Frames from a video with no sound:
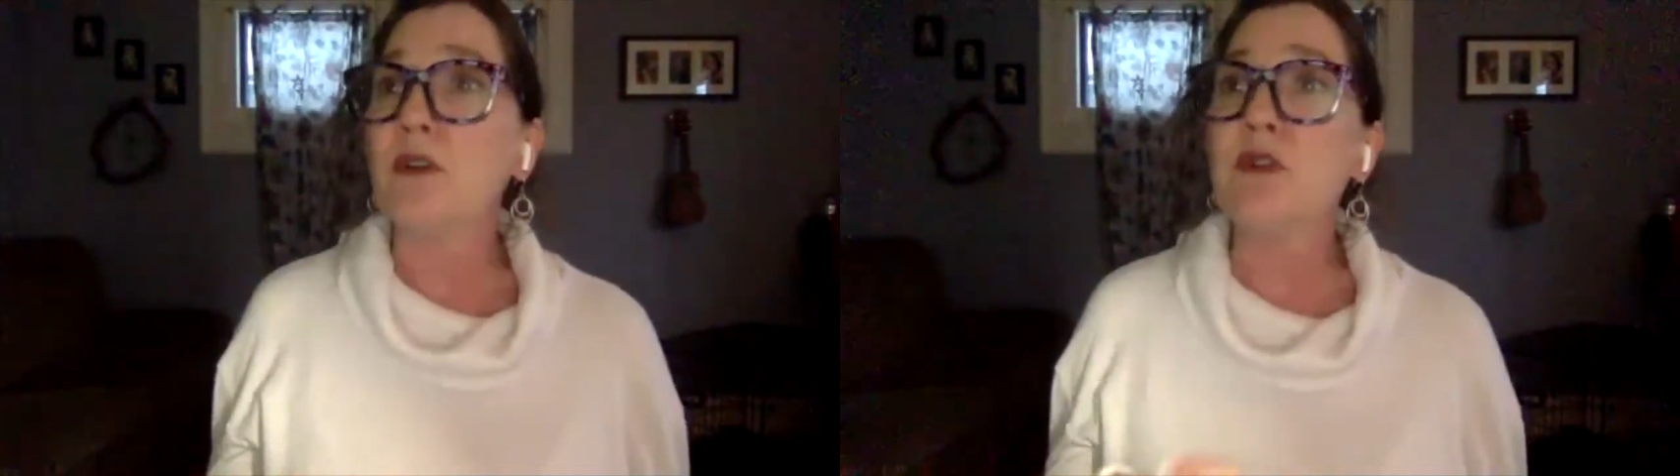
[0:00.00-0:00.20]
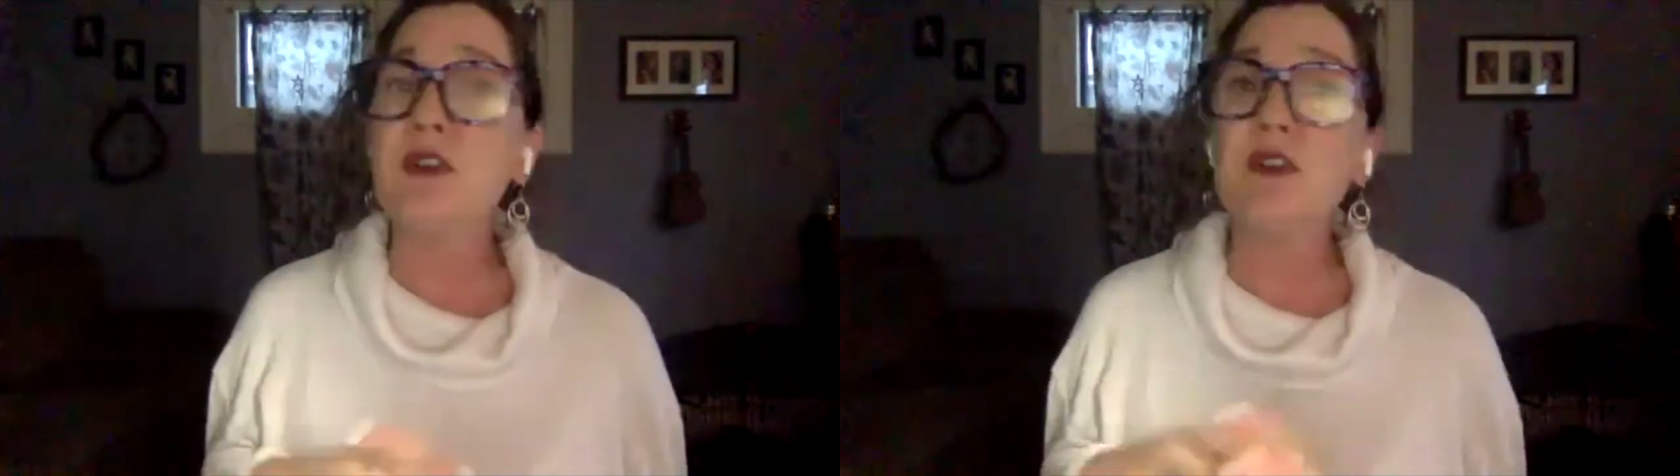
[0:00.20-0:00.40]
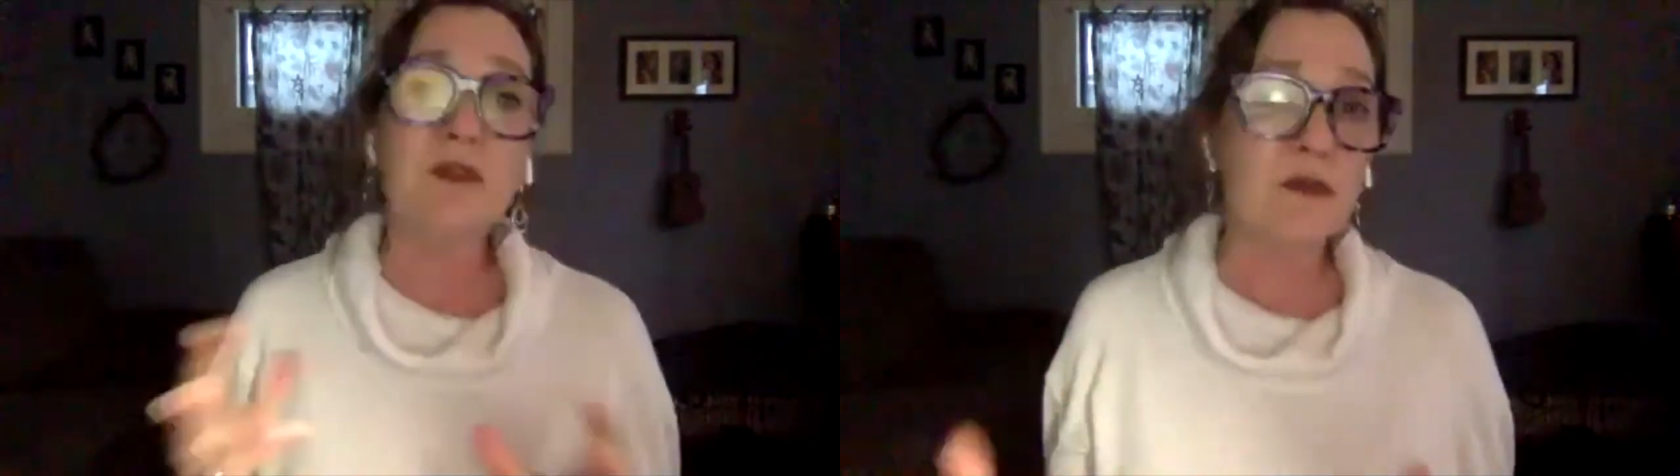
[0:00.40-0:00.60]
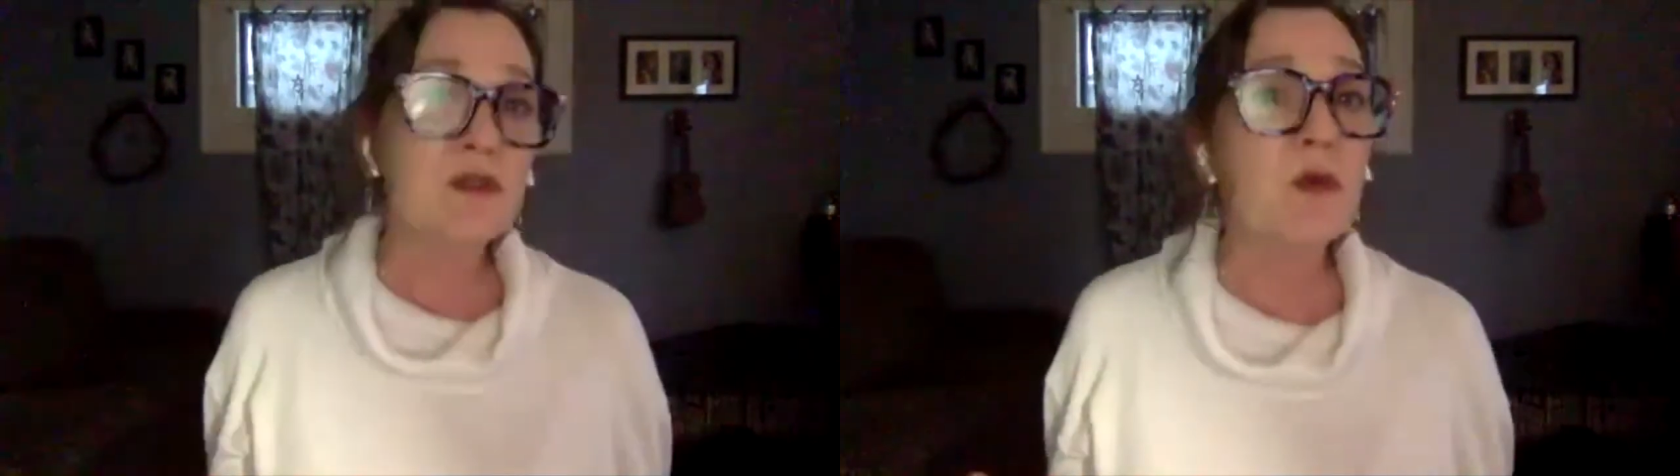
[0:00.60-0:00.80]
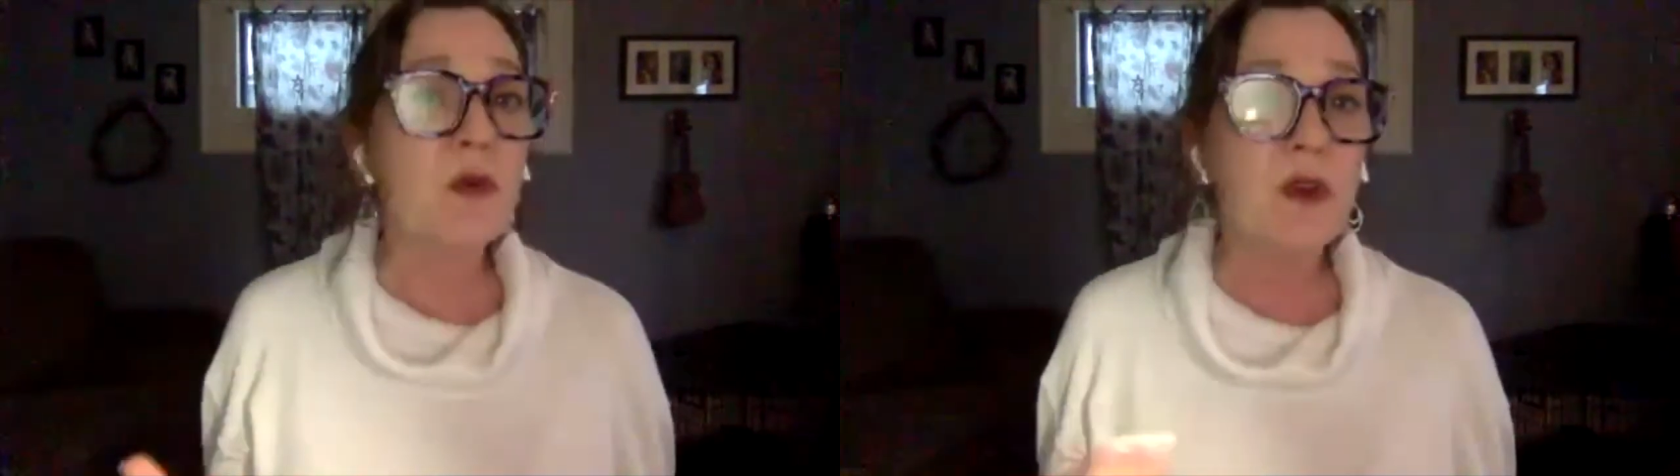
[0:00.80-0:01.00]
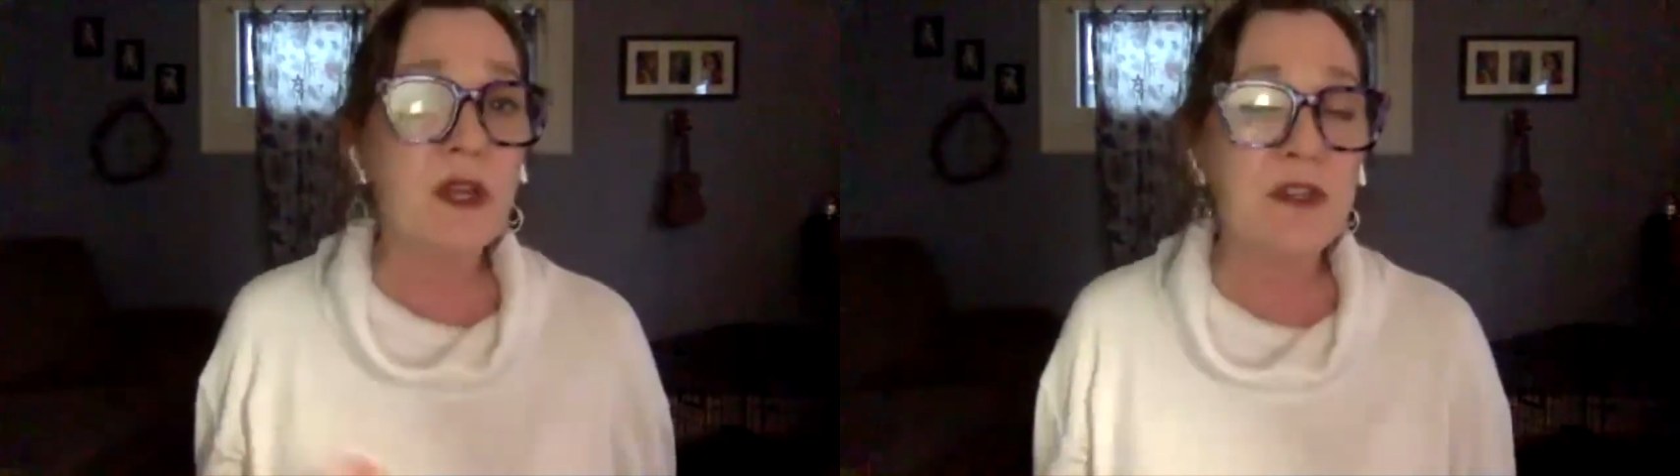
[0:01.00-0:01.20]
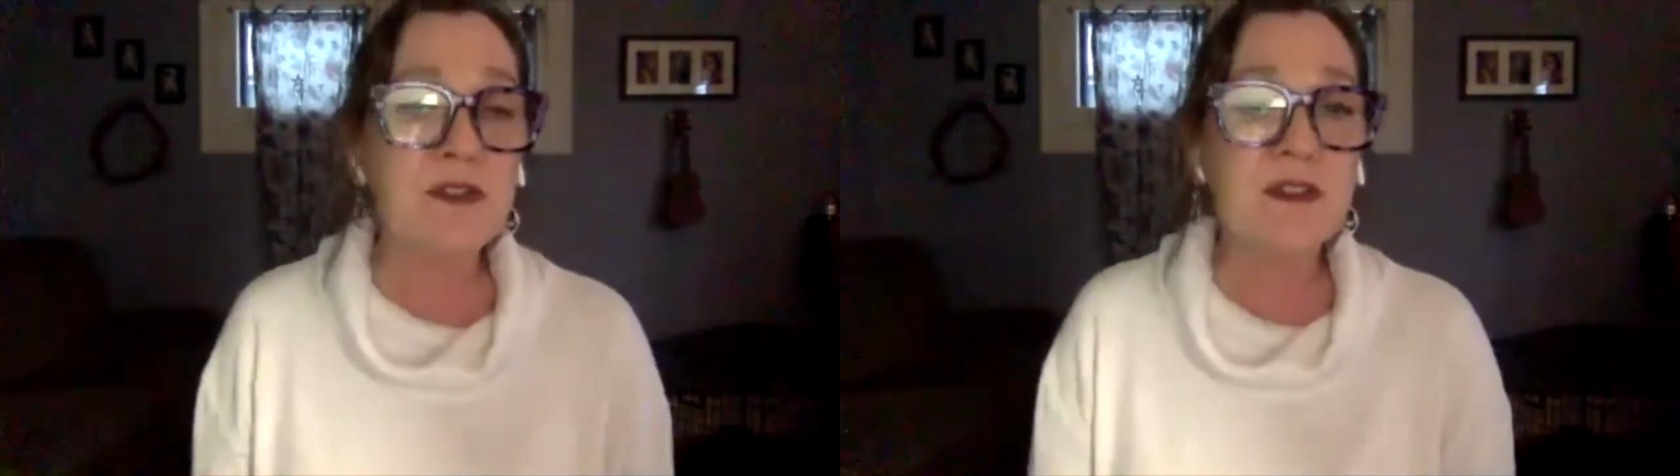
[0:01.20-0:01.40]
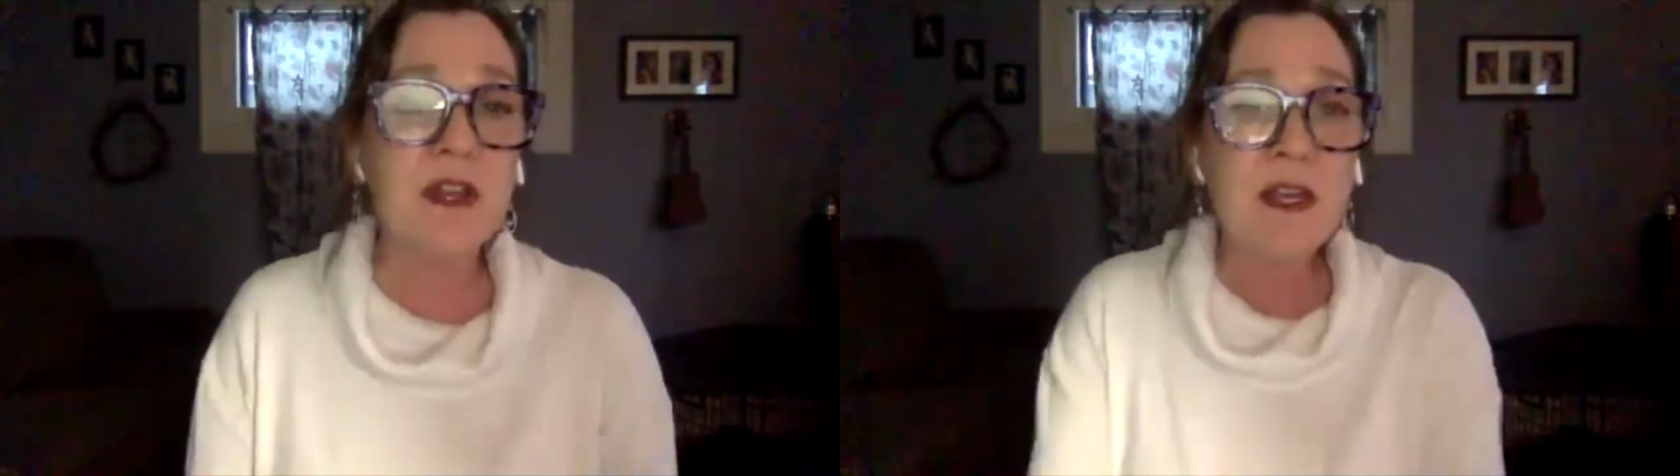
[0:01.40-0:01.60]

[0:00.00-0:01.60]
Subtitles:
traditional stories,